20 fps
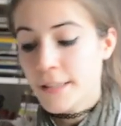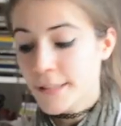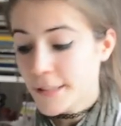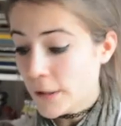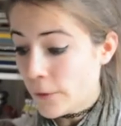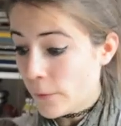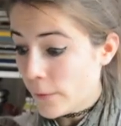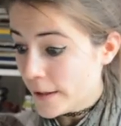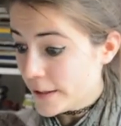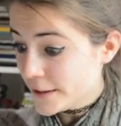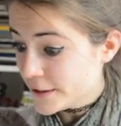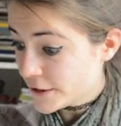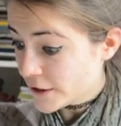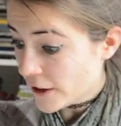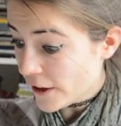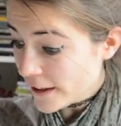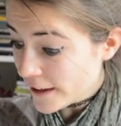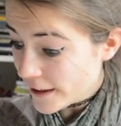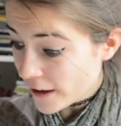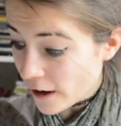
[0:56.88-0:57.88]
So I
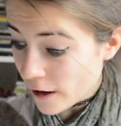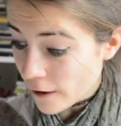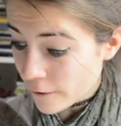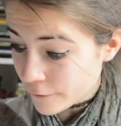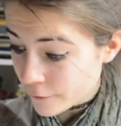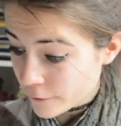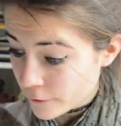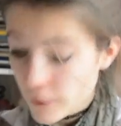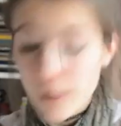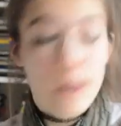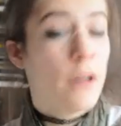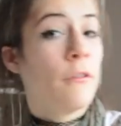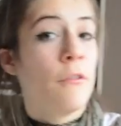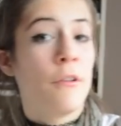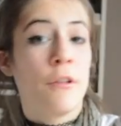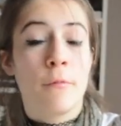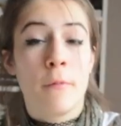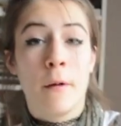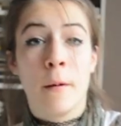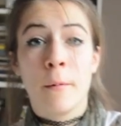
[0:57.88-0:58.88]
started off
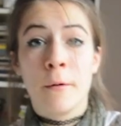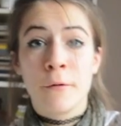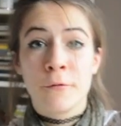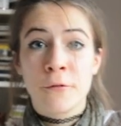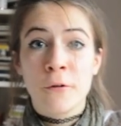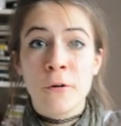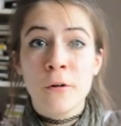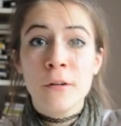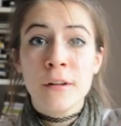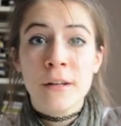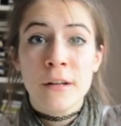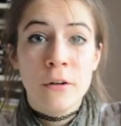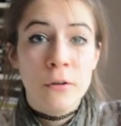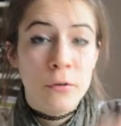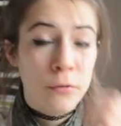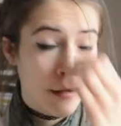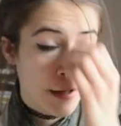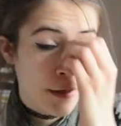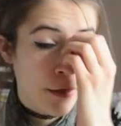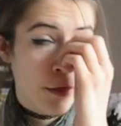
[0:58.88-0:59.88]
with my
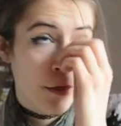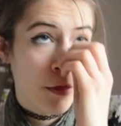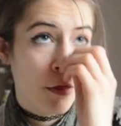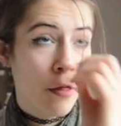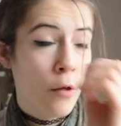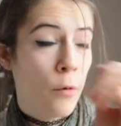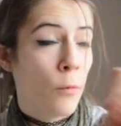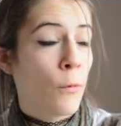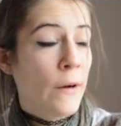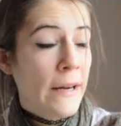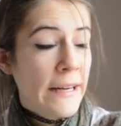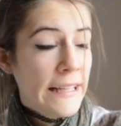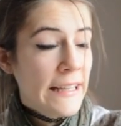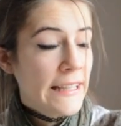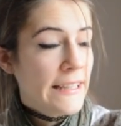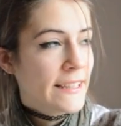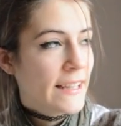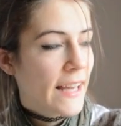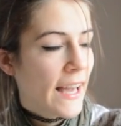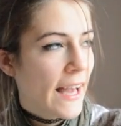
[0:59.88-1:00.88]
portfolio in
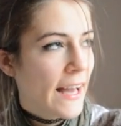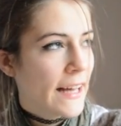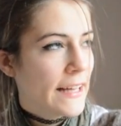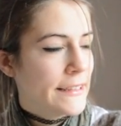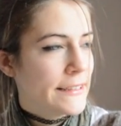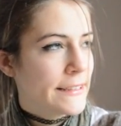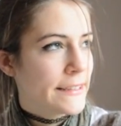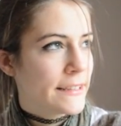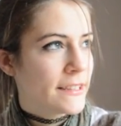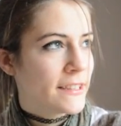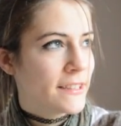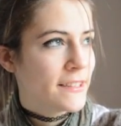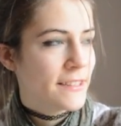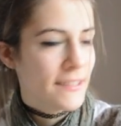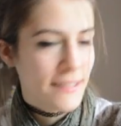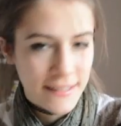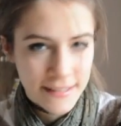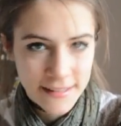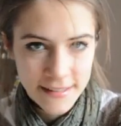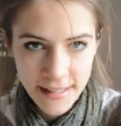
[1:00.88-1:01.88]
Ringling and in
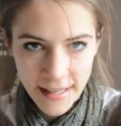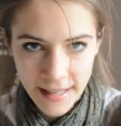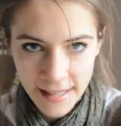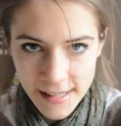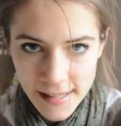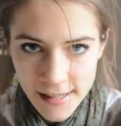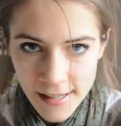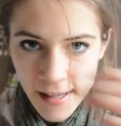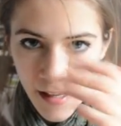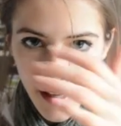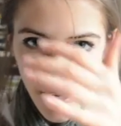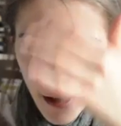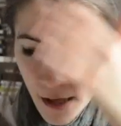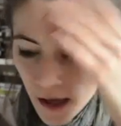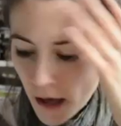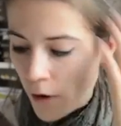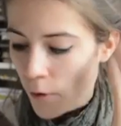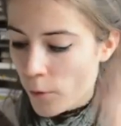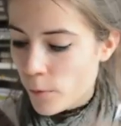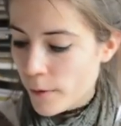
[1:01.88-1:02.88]
CCA
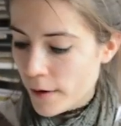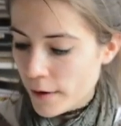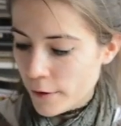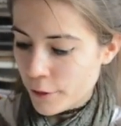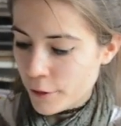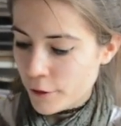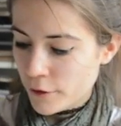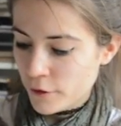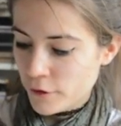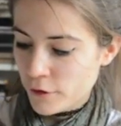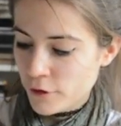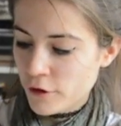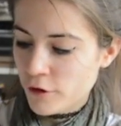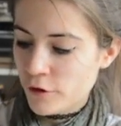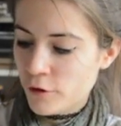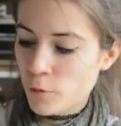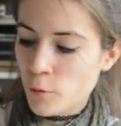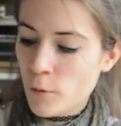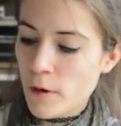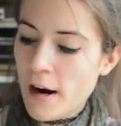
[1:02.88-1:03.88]
with
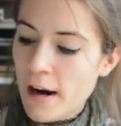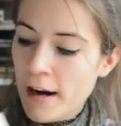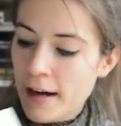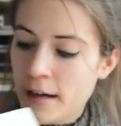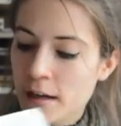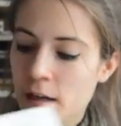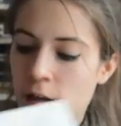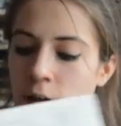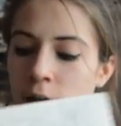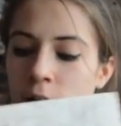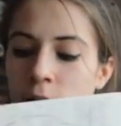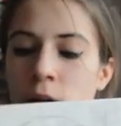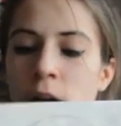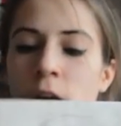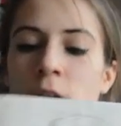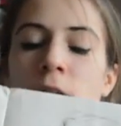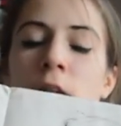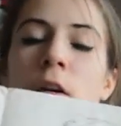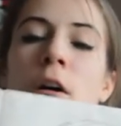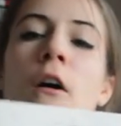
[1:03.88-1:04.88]
this drawing
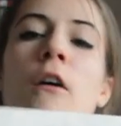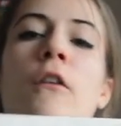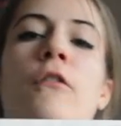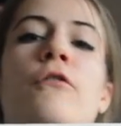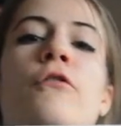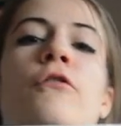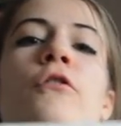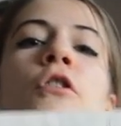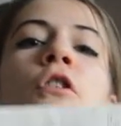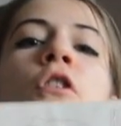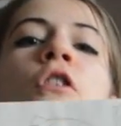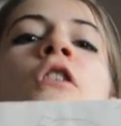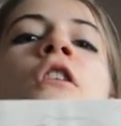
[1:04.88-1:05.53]
of